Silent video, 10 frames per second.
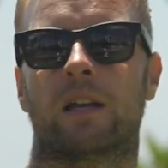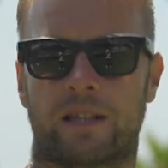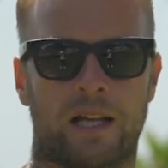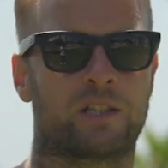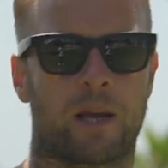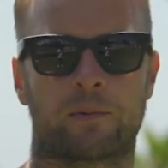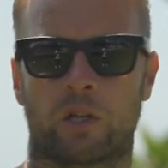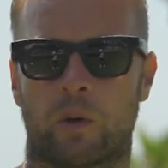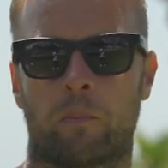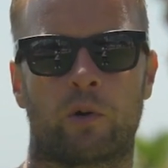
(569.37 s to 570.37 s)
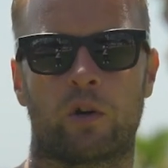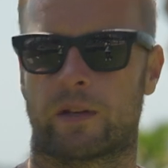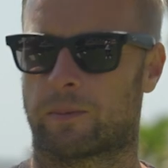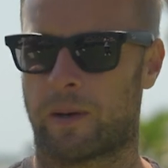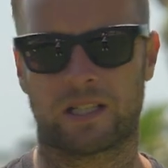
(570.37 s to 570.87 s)
that jab's going to improve,
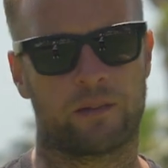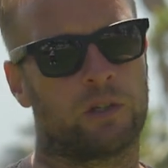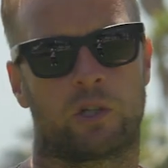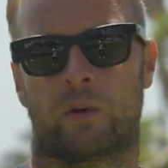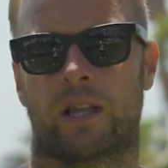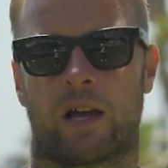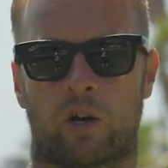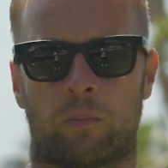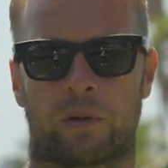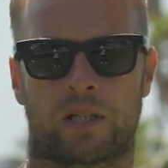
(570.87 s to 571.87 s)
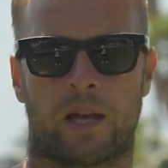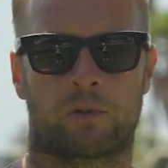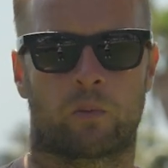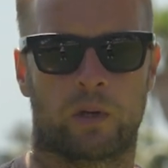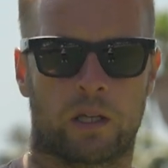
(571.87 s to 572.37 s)
especially if you're doing that a couple of
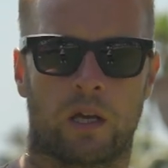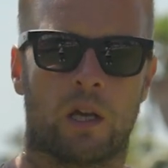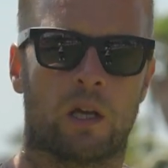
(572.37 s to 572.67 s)
times a week.